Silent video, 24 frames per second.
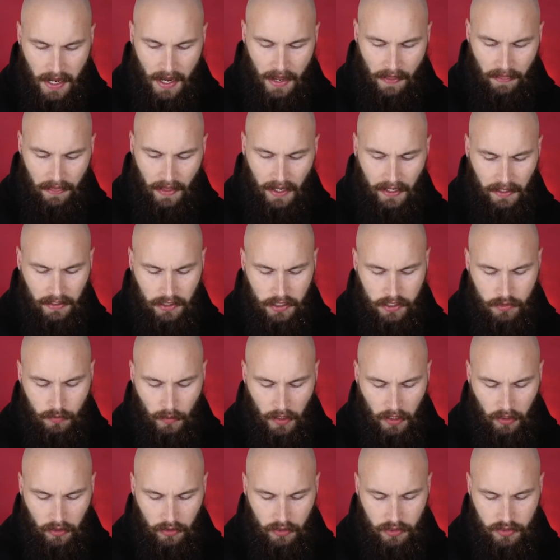And that is
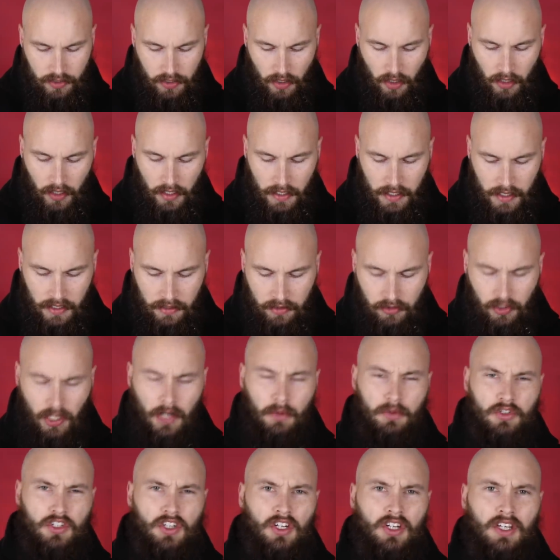when I decided that
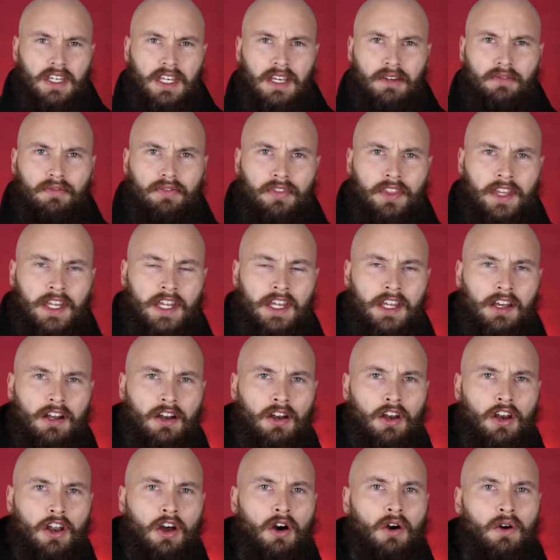I was gonna give the
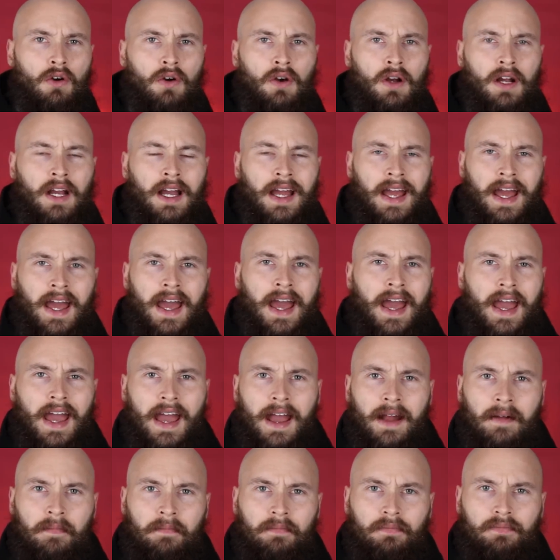long
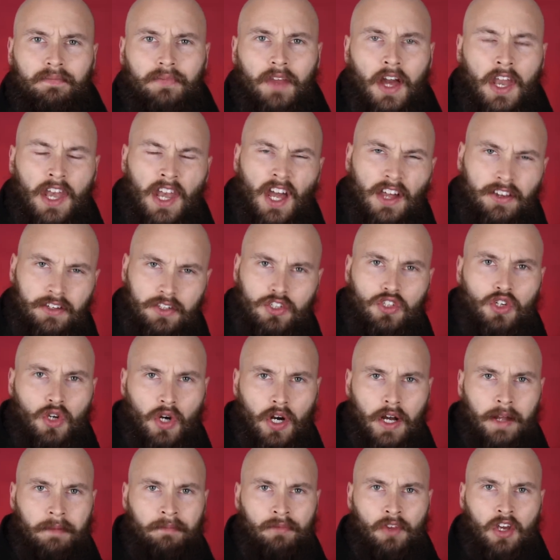hair another
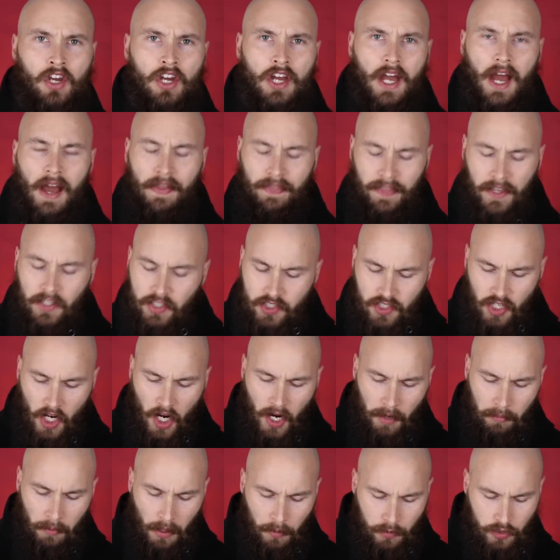try. And this
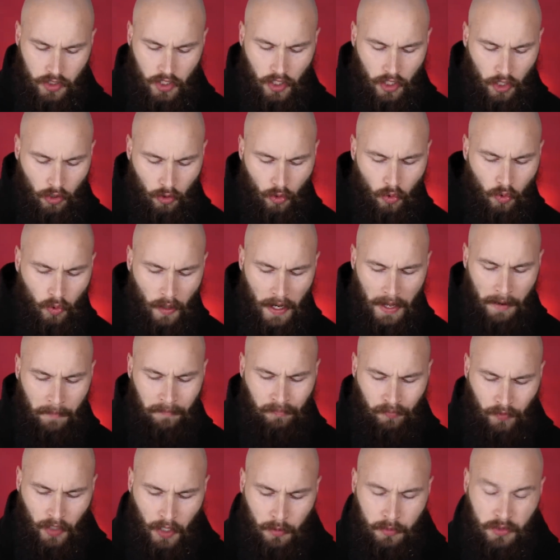time I was gonna go all
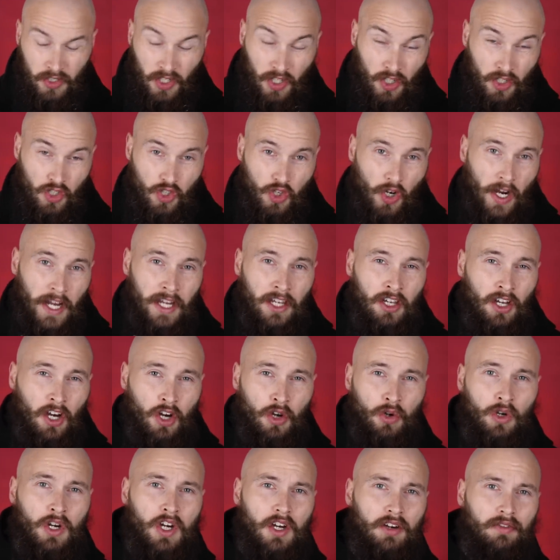out. I was gonna try and
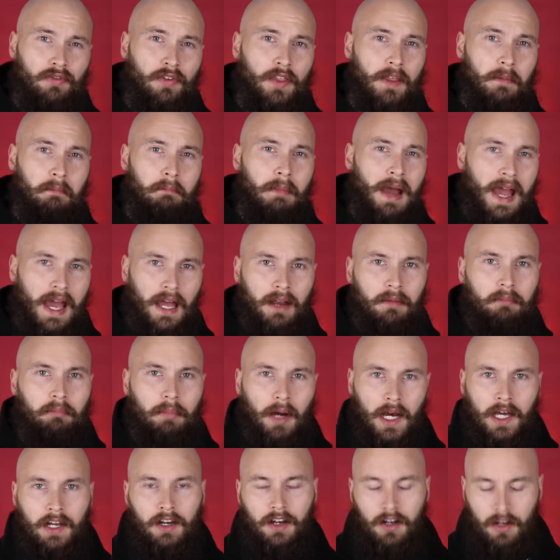go for the man
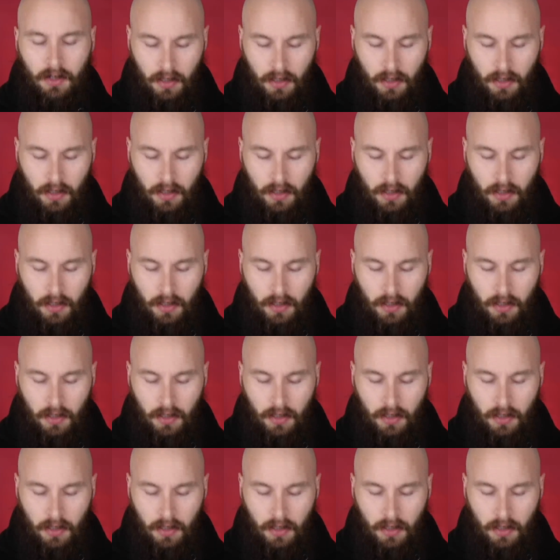bun